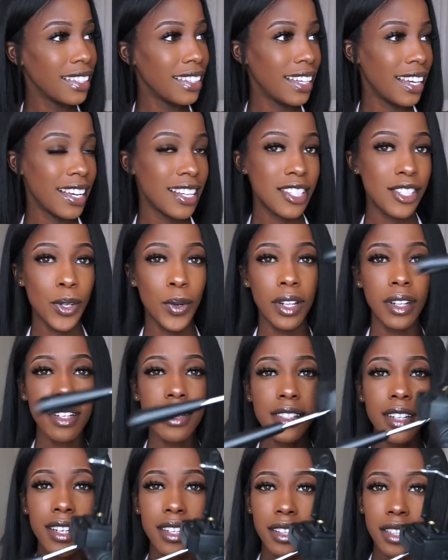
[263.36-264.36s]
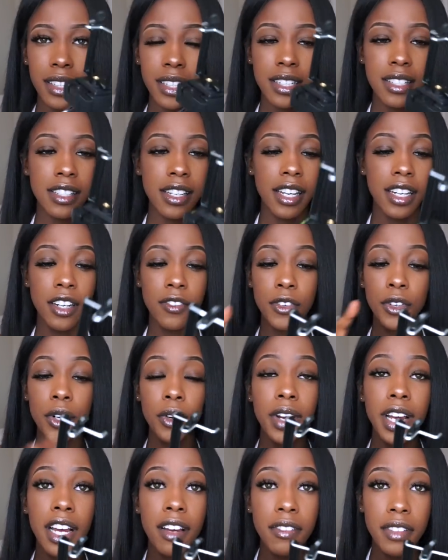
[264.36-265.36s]
yeah, so it looks like this. And if you
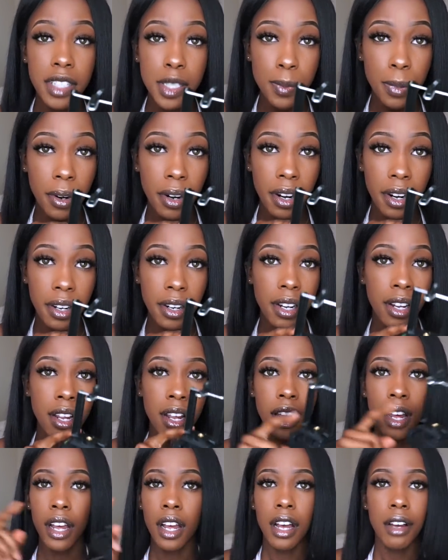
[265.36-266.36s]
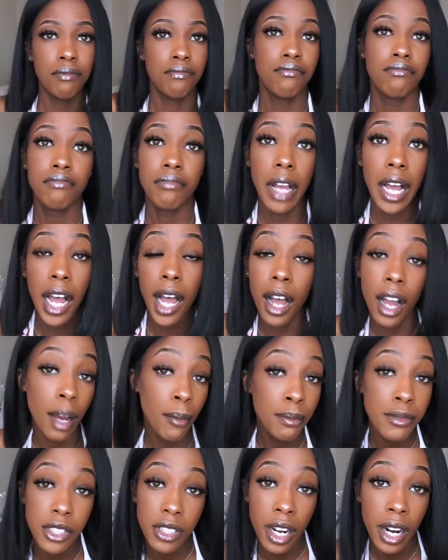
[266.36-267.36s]
don't have this part,
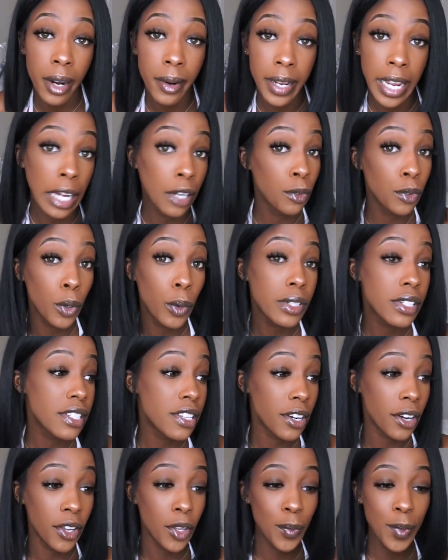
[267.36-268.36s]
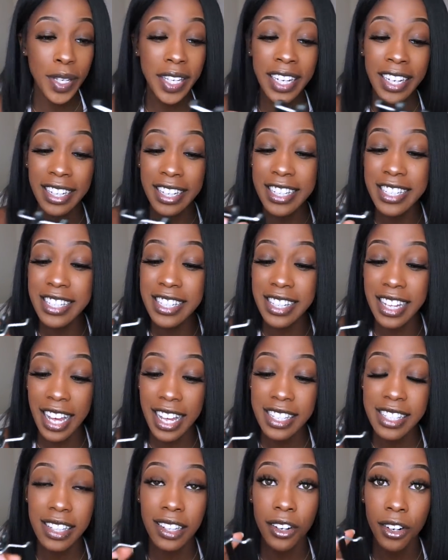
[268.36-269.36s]
I'm sorry. I don't know what to tell you, because
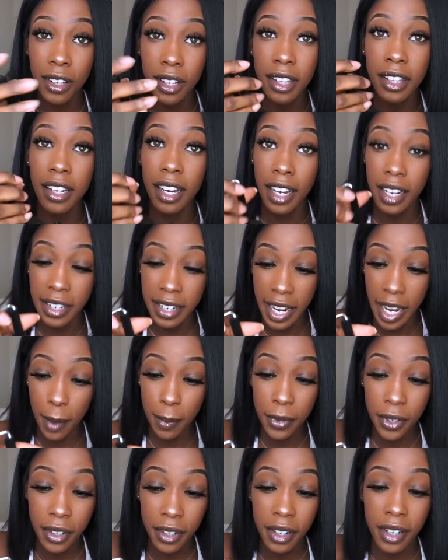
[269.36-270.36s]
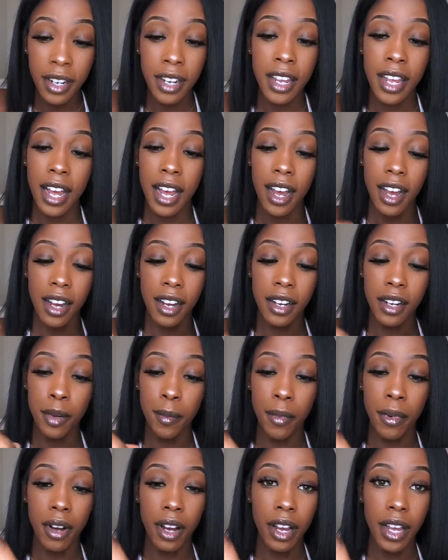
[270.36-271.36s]
that's literally the adapter.
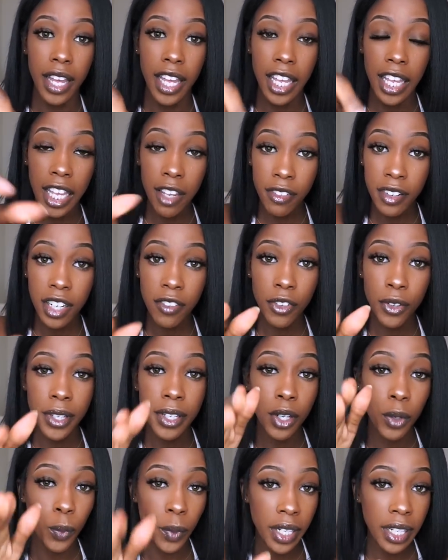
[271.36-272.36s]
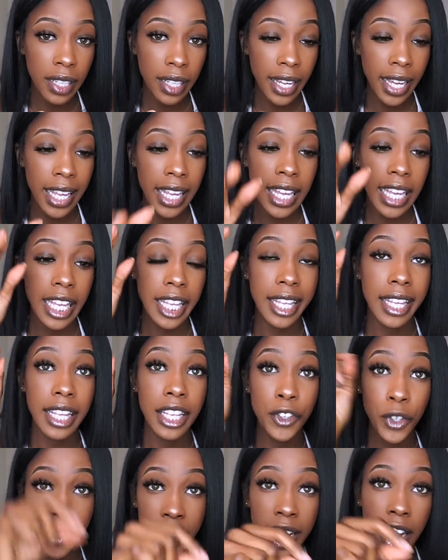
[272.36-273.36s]
Even if you get a ring light,
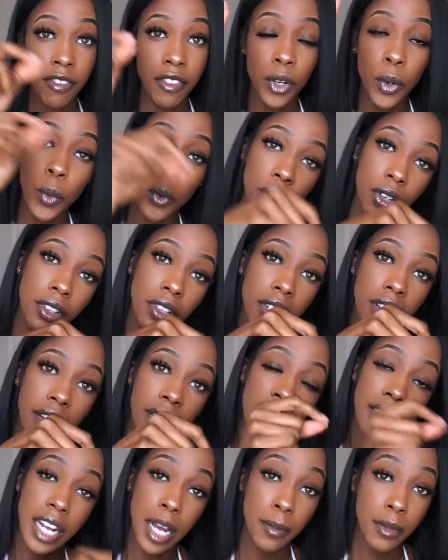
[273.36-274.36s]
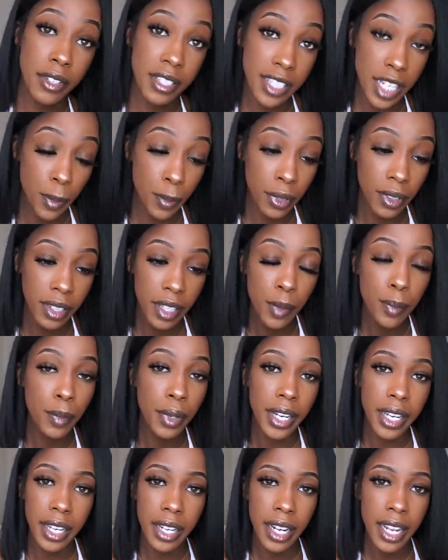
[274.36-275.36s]
you're gonna have to order the adapter separately,
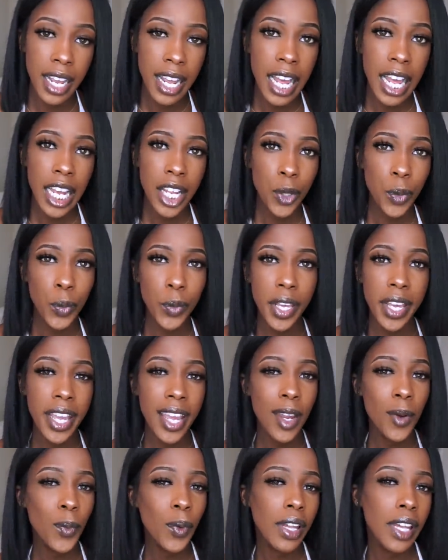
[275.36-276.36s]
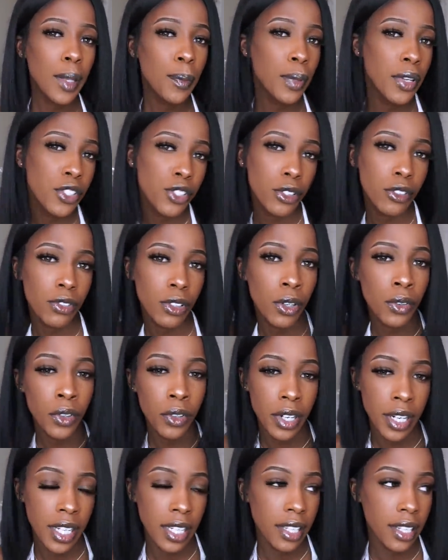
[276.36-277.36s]
but you can't really put your phone
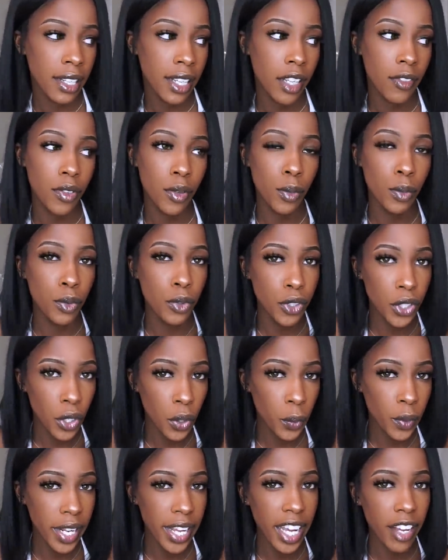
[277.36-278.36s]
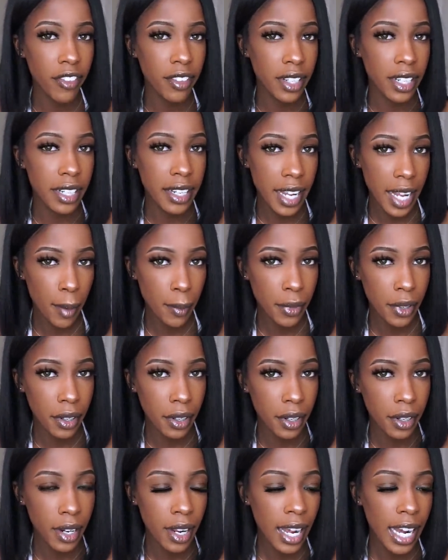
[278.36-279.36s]
on anything if you don't have an
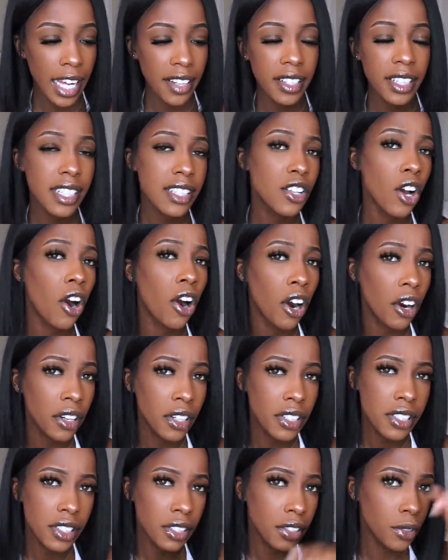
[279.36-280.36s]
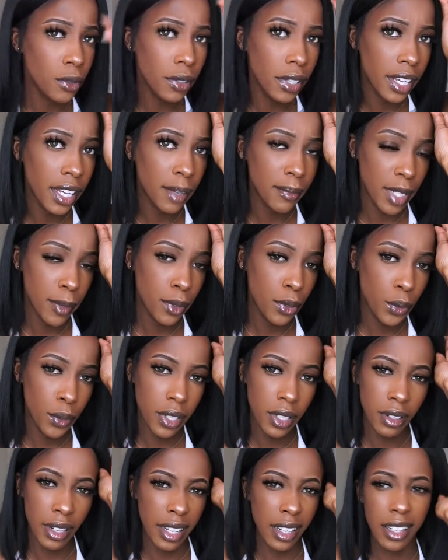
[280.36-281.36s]
adapter. I think it's harder to do that. Maybe you
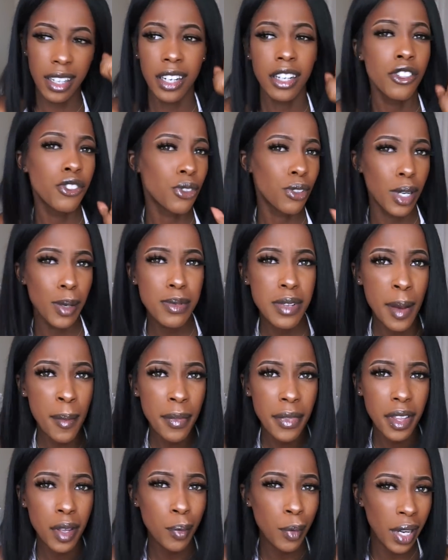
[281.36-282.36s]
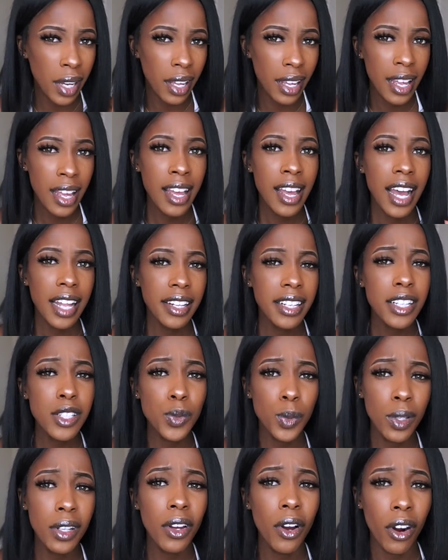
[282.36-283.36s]
can like conjure up something, but I think
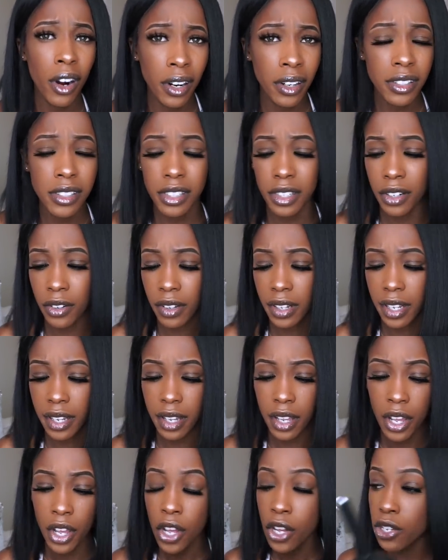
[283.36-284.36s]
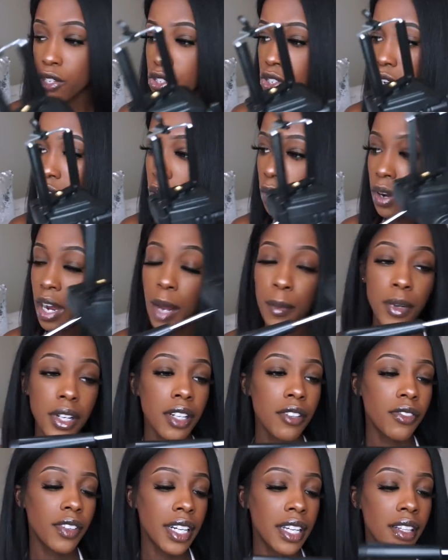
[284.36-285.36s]
it's really harder to do that. So I'm
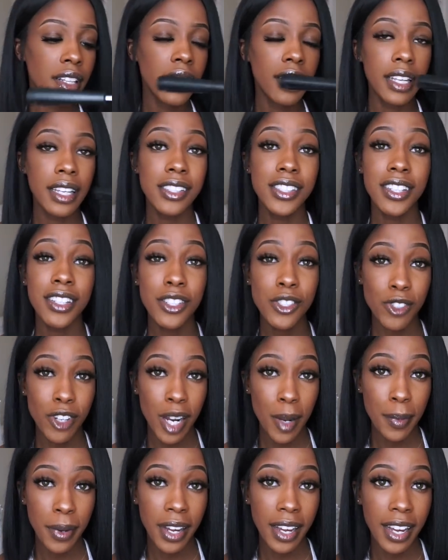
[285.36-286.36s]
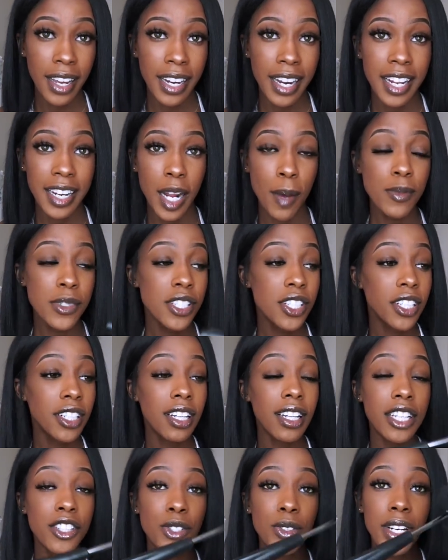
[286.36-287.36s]
gonna find the link to this tripod, and I'm just
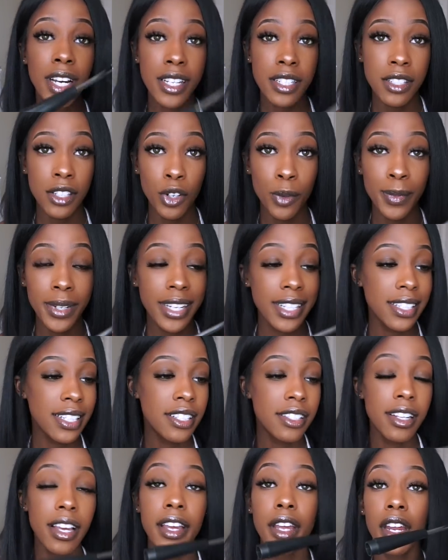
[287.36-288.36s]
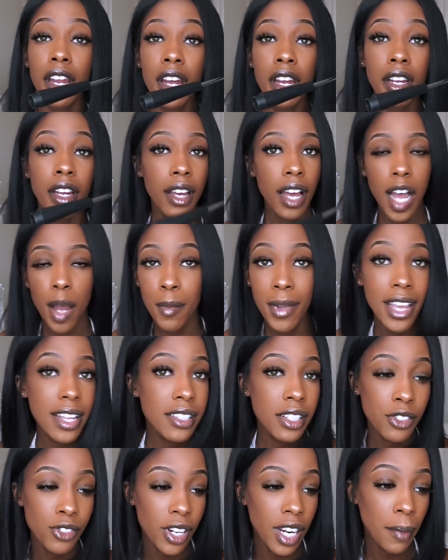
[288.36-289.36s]
gonna let you guys know because it's a
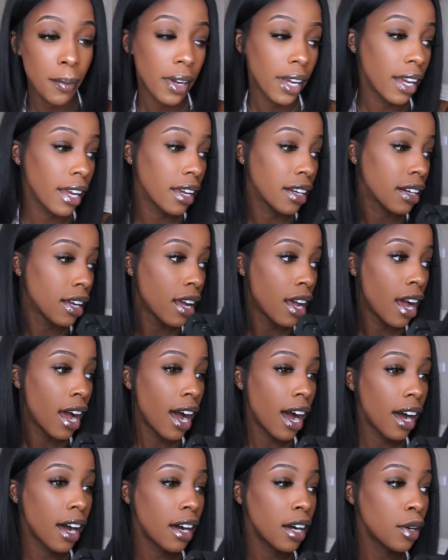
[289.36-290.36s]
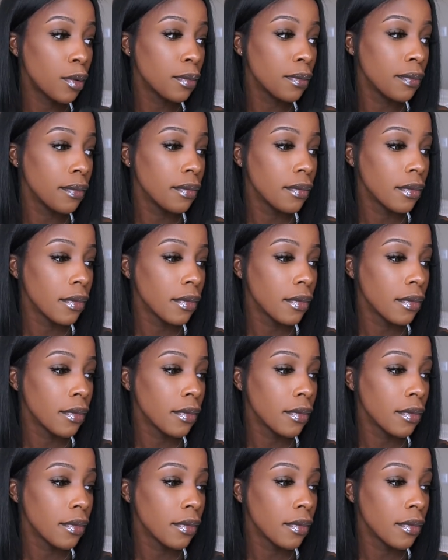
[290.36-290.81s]
amazing tripod. I